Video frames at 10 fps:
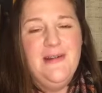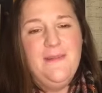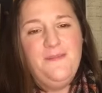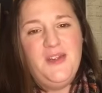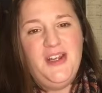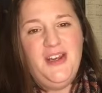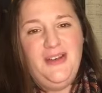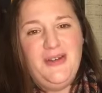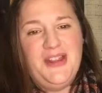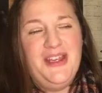you know,
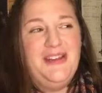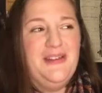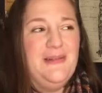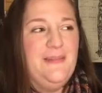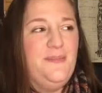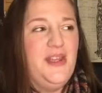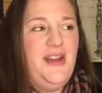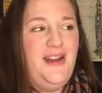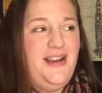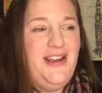I think
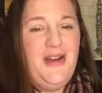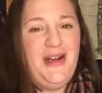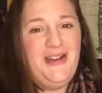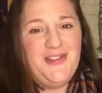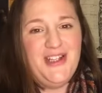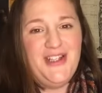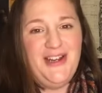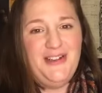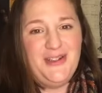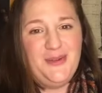uh, you know, I have to sell
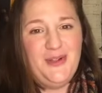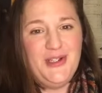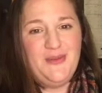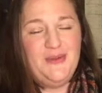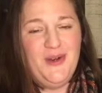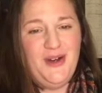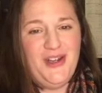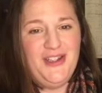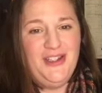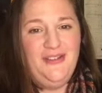at some Christmas
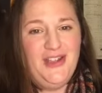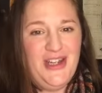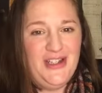markets over the next